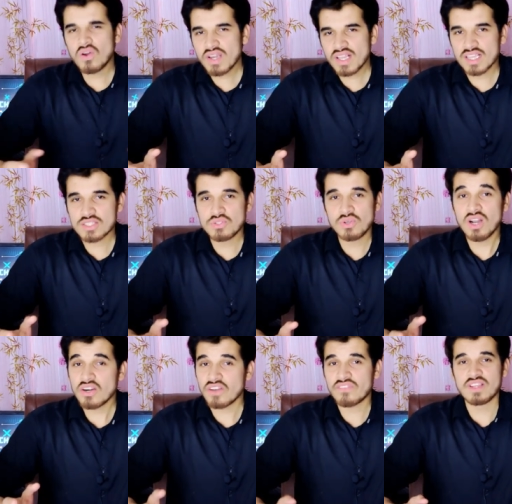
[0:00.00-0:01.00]
The Cortex X two
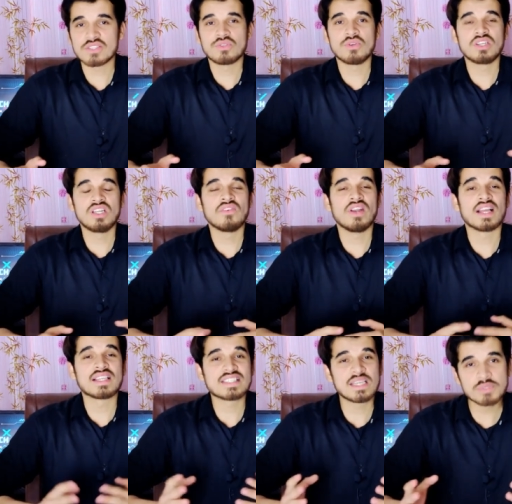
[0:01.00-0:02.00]
ultra-fast core delivers
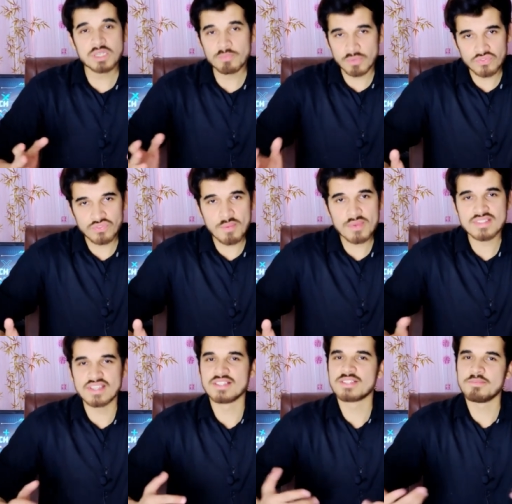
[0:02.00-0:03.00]
exceptional
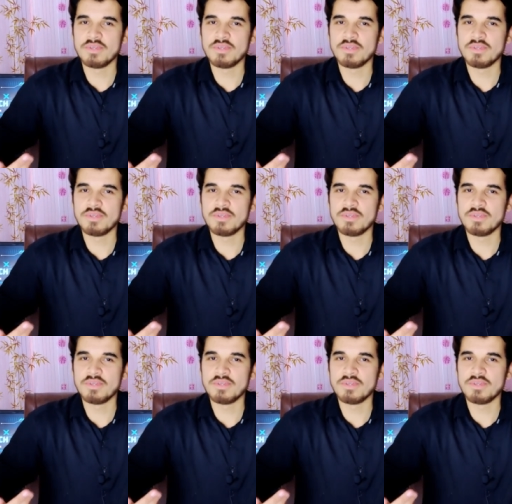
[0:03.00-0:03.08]
performance and